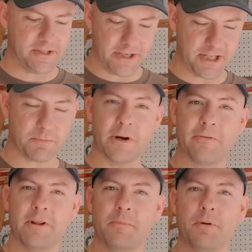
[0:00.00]
You see it's
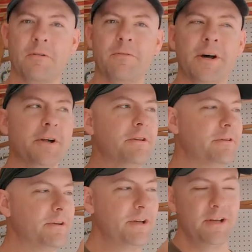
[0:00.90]
perfectly profiled
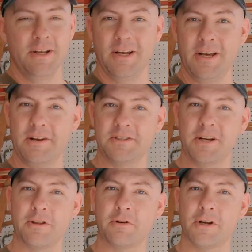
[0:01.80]
and it's
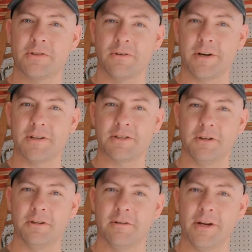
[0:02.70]
got the truss rod
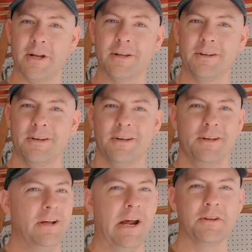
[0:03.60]
installed already.
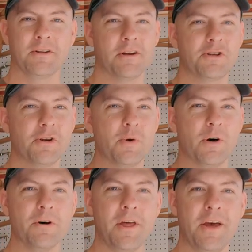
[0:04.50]
I was going to show
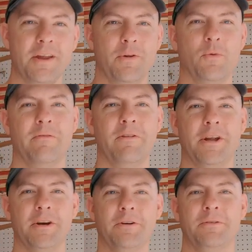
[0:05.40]
you all that in one
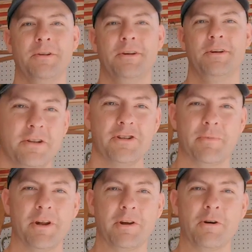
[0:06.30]
video. So
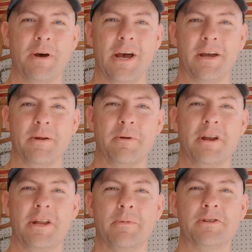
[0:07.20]
I'm going to go back and I'm going
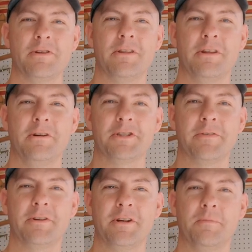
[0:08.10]
to demonstrate the use
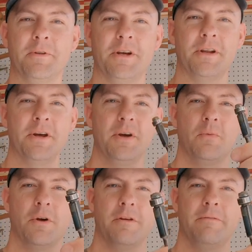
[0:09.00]
of a template
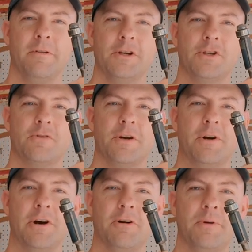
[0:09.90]
with flush
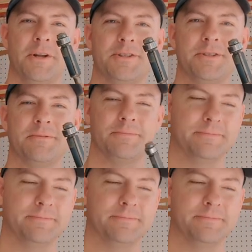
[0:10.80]
trim router bits.